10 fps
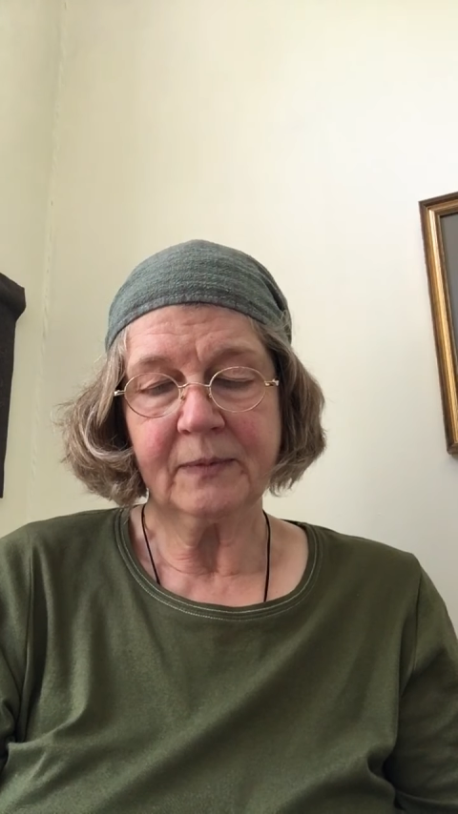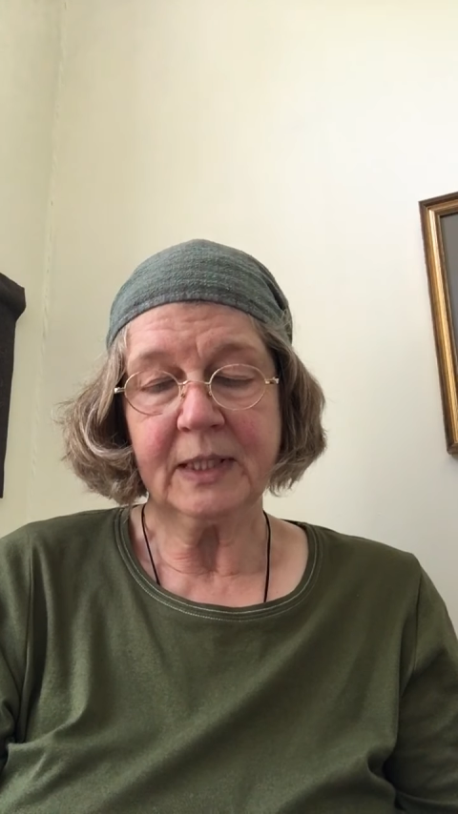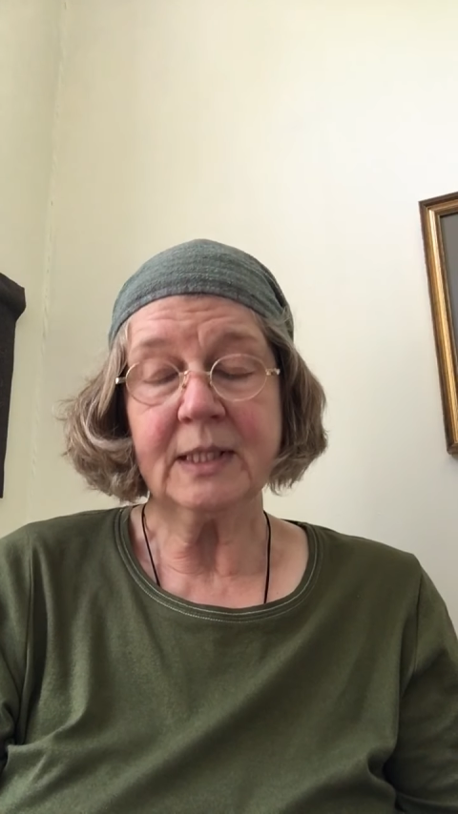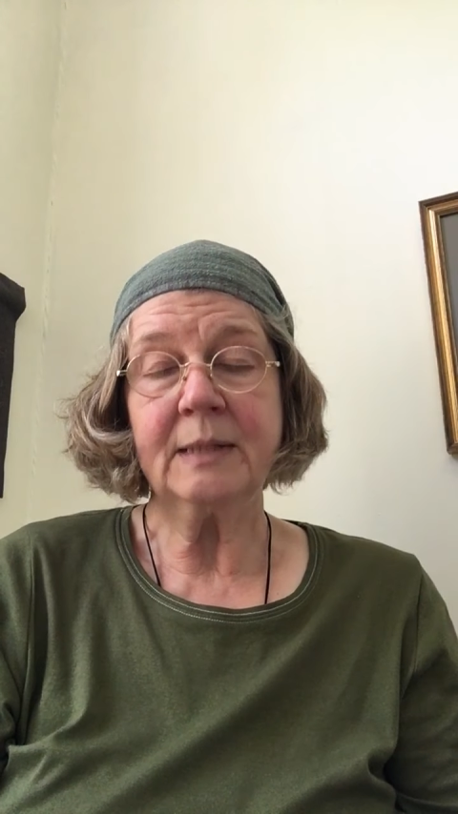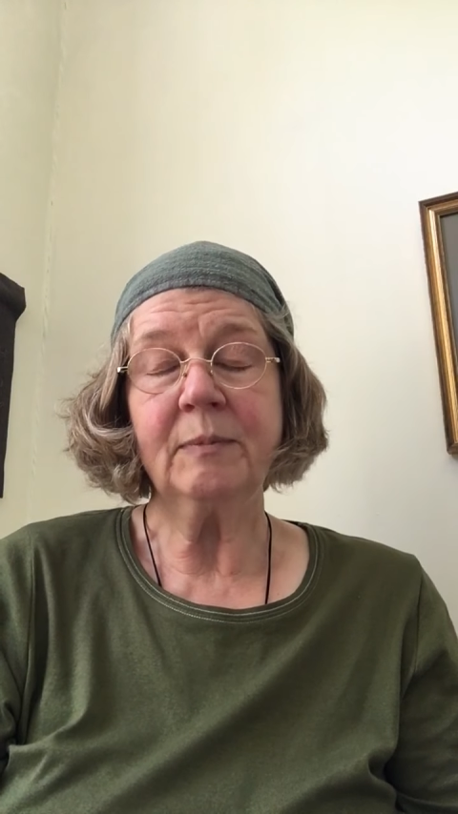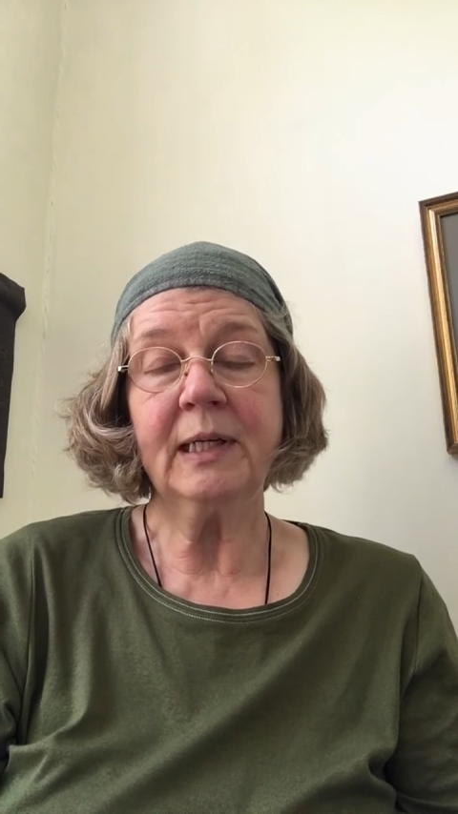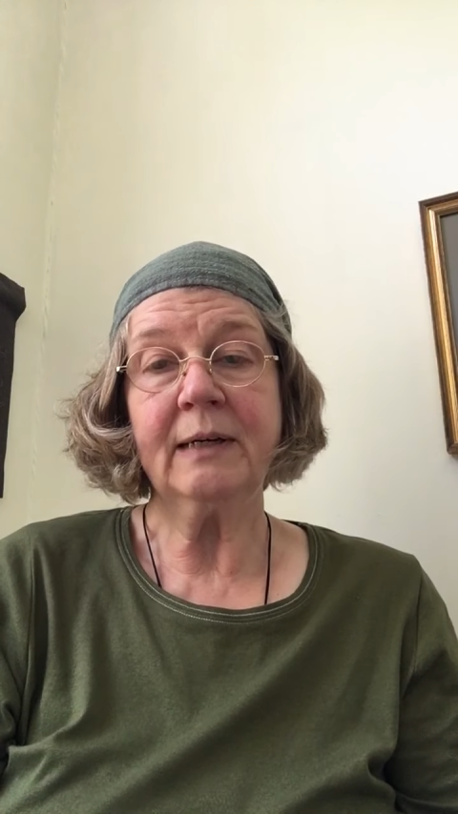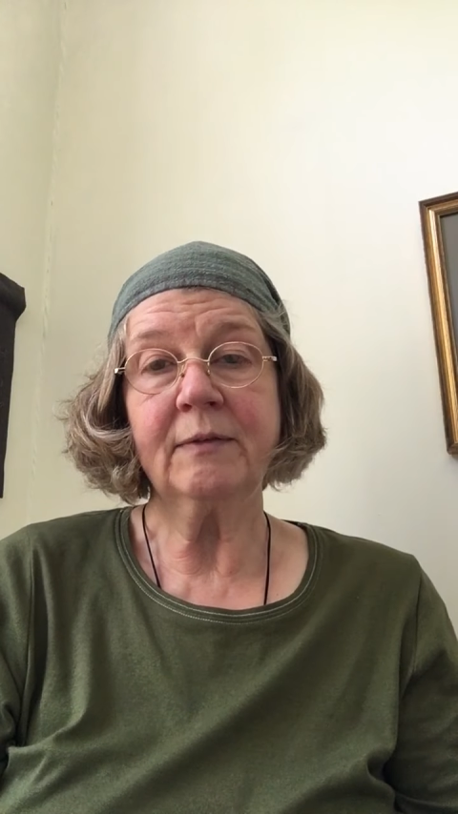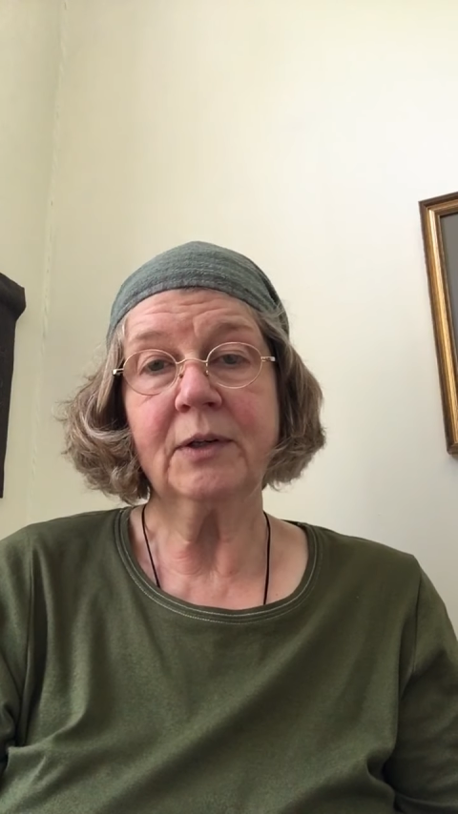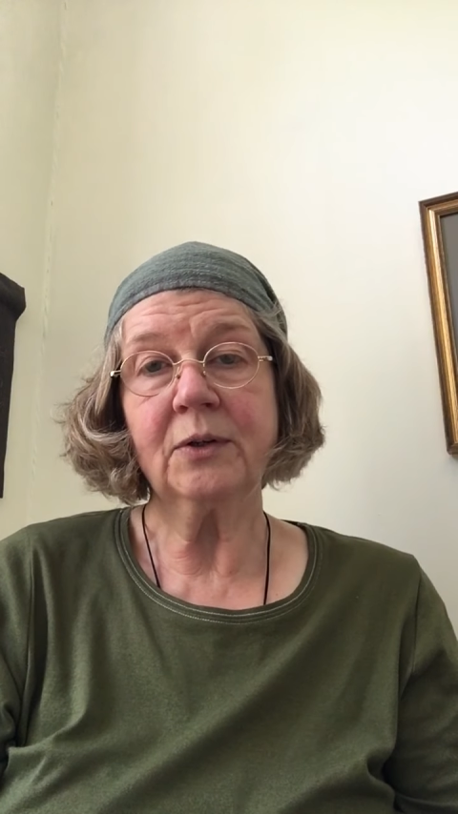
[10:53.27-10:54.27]
I simply
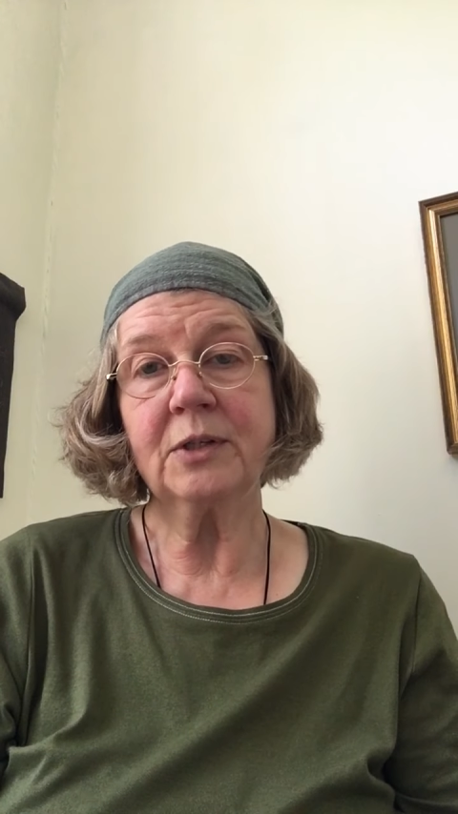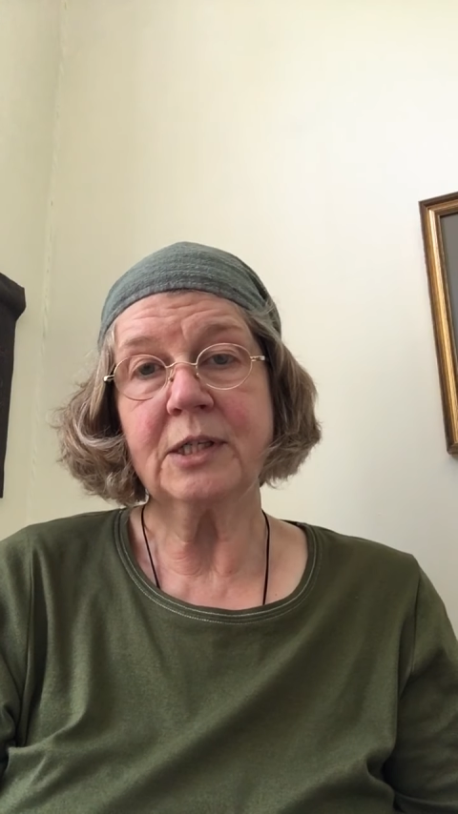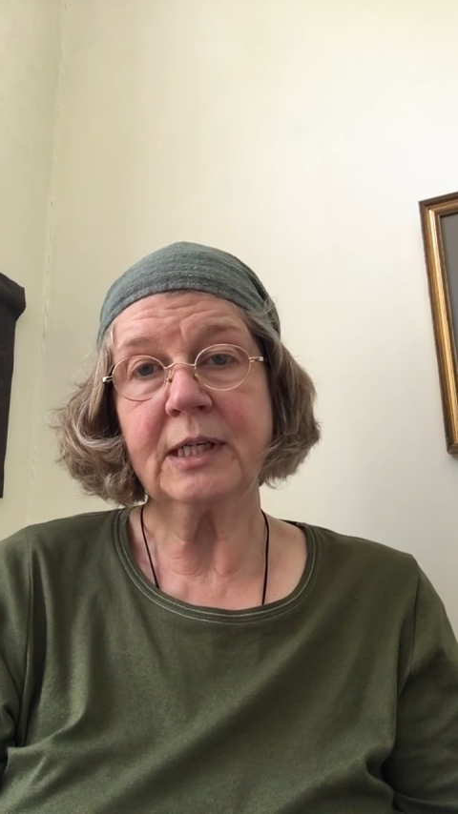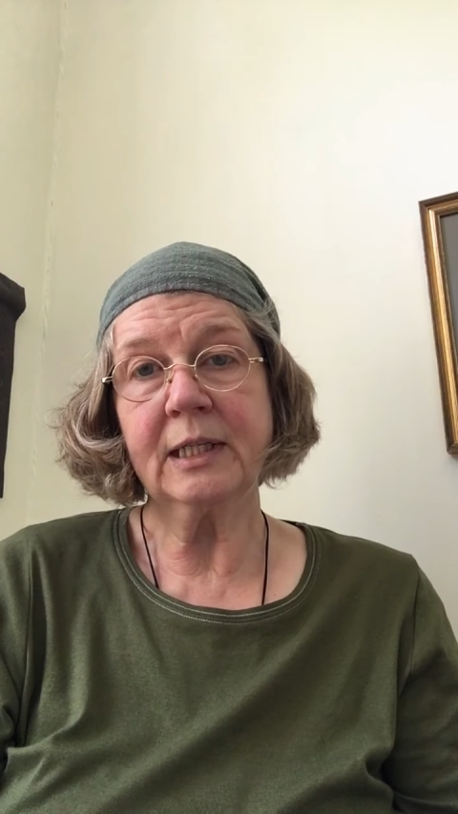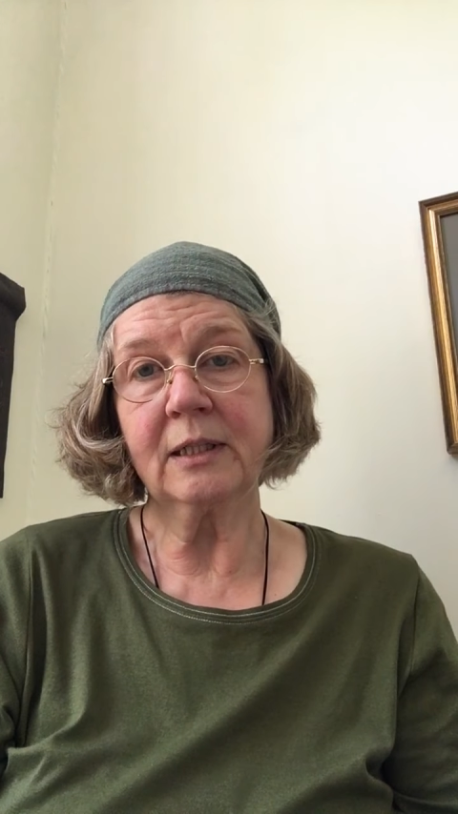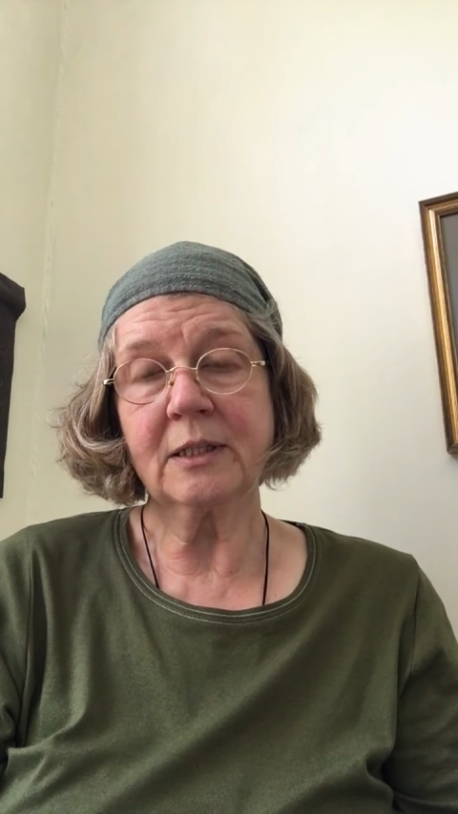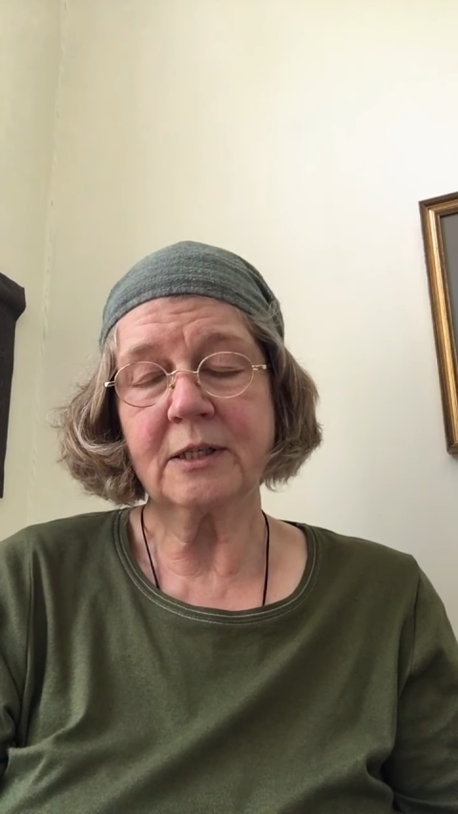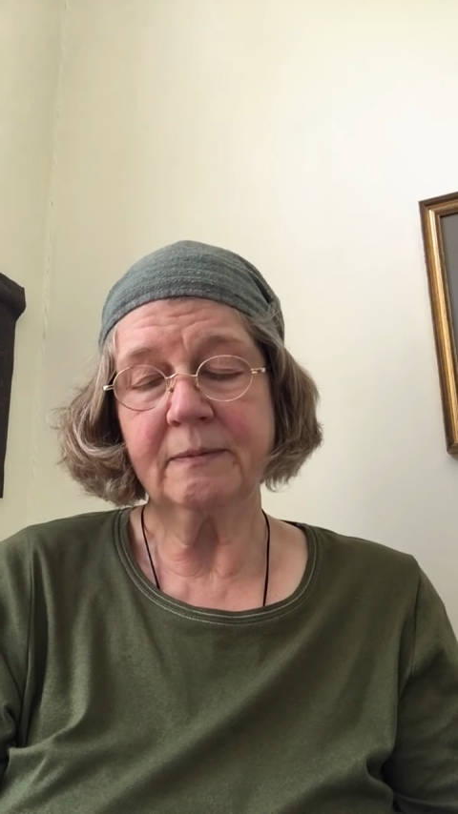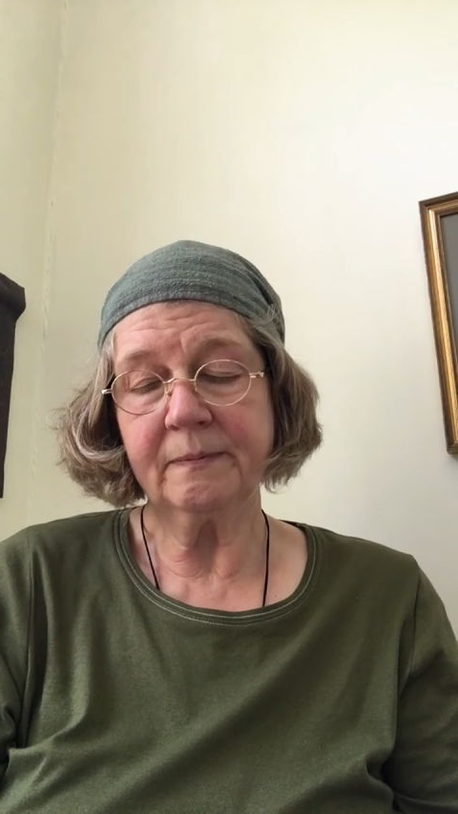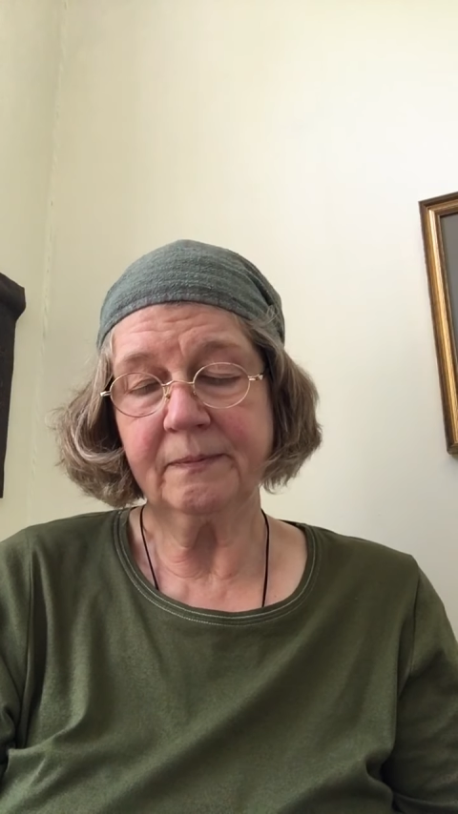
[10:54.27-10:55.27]
haven't got the skills.